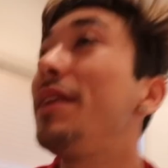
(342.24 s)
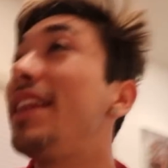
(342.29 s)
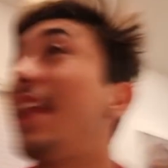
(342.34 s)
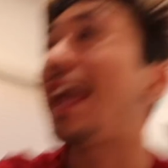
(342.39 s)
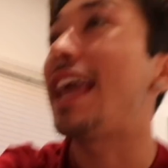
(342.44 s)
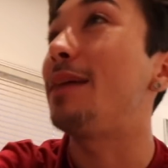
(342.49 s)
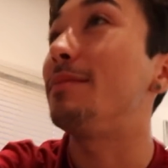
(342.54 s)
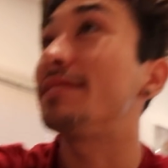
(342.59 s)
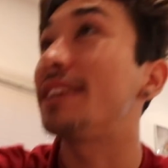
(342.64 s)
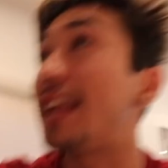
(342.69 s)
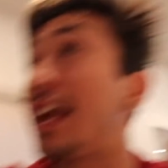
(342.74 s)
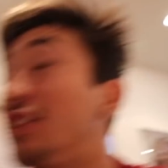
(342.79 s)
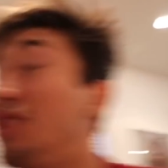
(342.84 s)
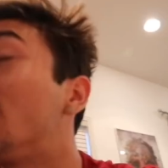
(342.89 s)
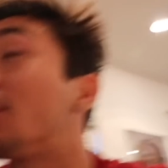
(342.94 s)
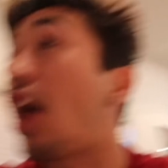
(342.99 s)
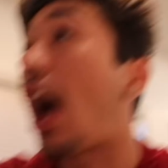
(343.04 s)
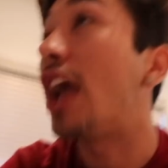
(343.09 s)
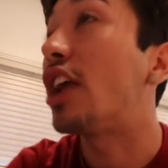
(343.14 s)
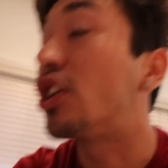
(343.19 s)
me names, and I
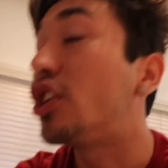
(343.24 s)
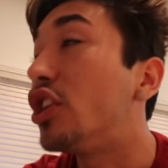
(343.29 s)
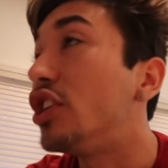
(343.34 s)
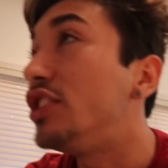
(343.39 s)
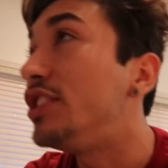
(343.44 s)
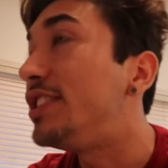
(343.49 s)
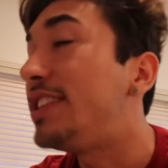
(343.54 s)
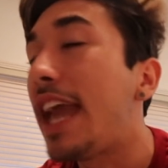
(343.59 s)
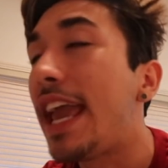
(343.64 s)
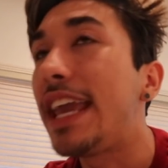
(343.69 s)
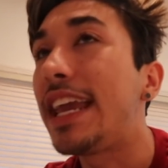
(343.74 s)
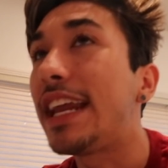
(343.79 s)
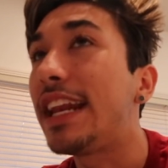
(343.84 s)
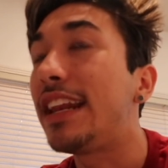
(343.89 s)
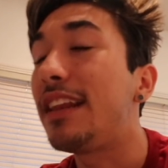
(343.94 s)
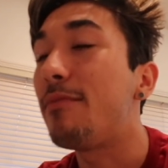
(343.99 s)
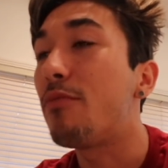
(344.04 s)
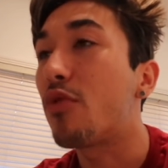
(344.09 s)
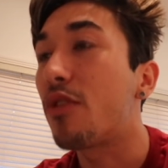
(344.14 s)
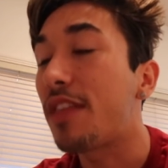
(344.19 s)
just I couldn't take it
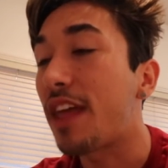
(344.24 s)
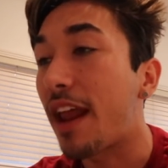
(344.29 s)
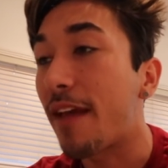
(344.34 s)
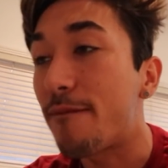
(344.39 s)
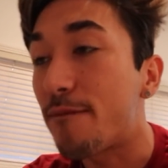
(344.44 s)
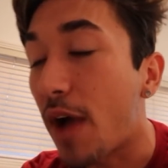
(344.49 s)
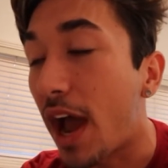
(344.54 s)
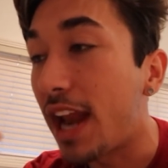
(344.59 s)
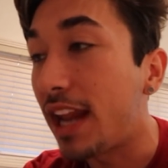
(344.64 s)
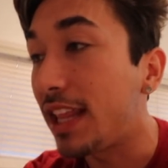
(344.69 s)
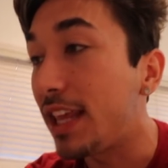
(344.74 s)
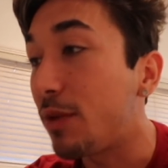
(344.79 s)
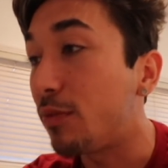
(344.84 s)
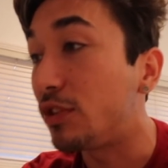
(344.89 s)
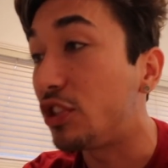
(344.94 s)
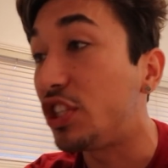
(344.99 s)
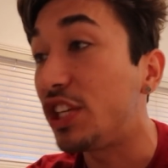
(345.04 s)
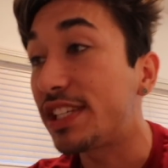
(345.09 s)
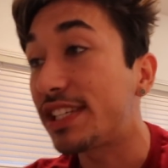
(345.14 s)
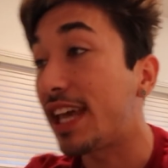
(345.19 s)
anymore. That I finally
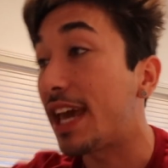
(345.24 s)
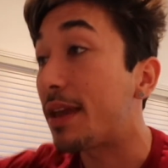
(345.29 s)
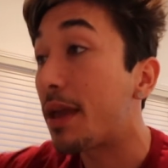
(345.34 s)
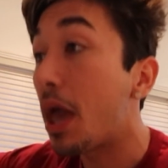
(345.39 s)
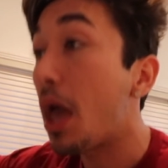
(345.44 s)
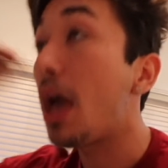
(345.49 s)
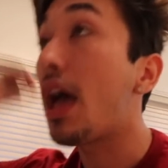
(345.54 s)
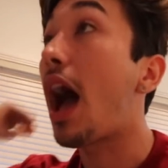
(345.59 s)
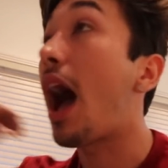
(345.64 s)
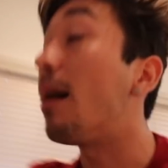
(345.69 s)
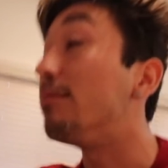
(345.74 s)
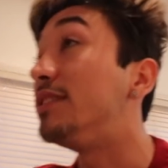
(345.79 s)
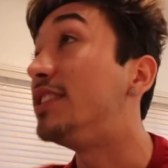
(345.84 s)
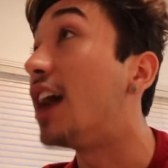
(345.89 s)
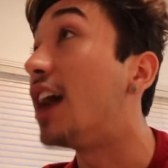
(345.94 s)
was just like, I'm